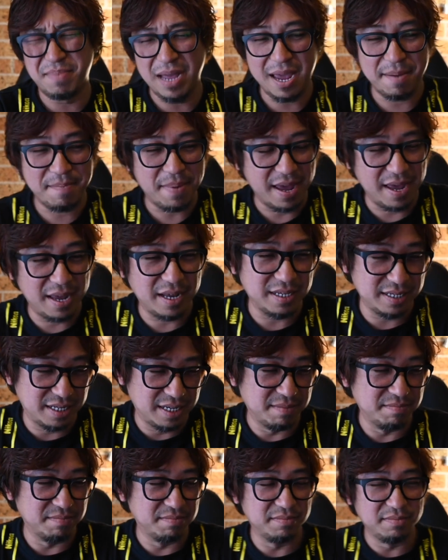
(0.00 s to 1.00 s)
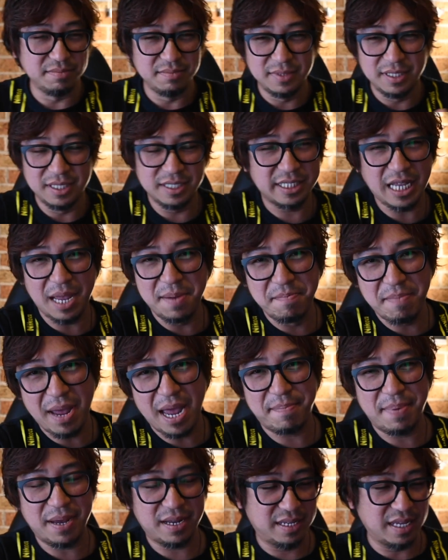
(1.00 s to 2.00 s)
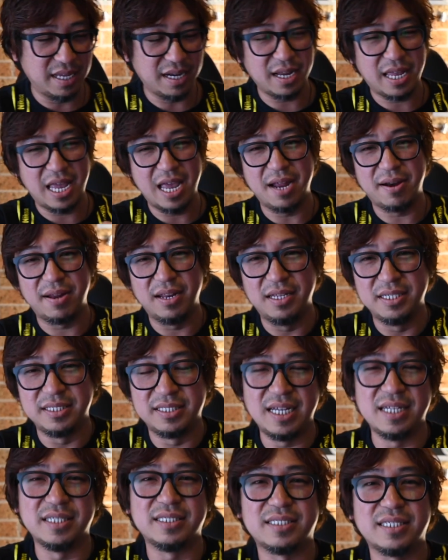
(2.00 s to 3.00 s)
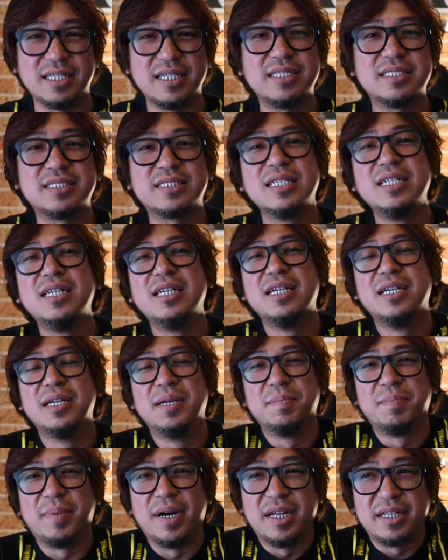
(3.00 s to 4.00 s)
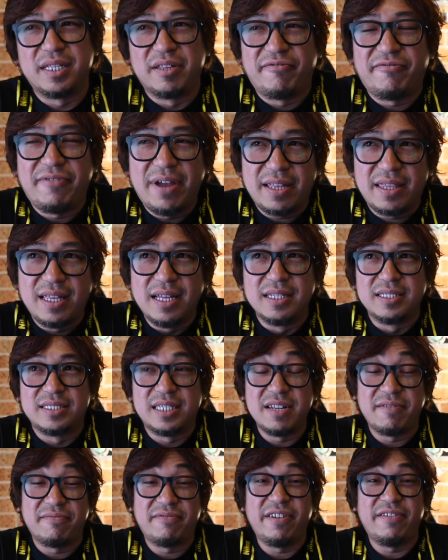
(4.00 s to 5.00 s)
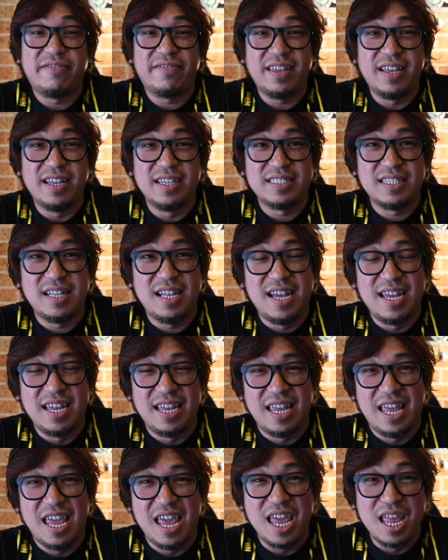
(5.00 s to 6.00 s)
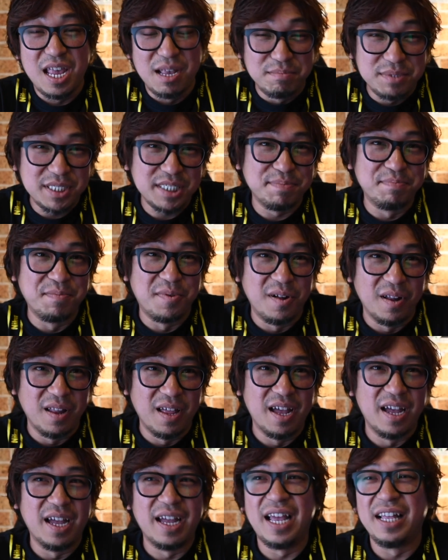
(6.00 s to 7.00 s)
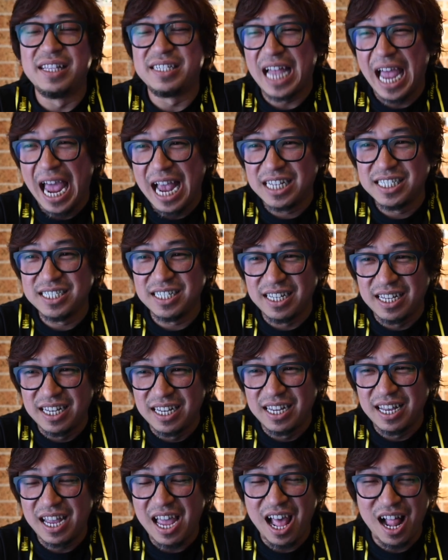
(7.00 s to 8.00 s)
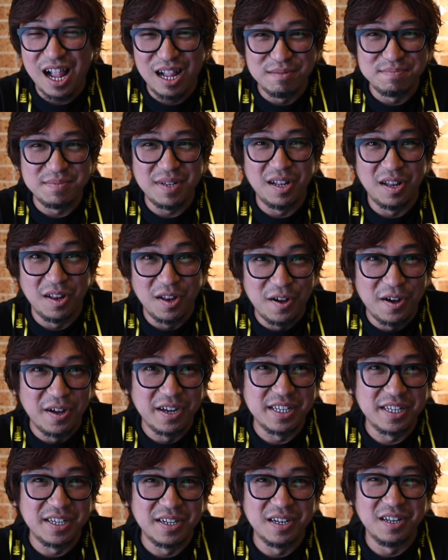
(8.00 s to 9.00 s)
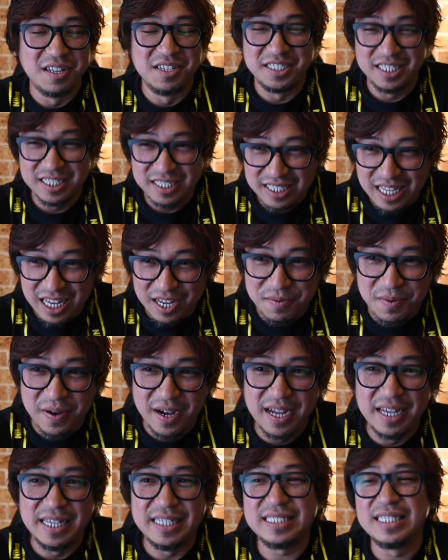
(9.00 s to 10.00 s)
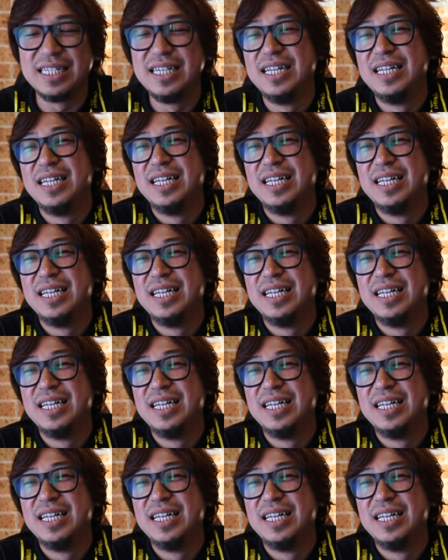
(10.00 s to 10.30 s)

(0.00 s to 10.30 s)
backpack, the same backpack that I carry, the Z6. But the fact that Z50 is like heaps smaller, it's actually helped a lot, logistic-wise,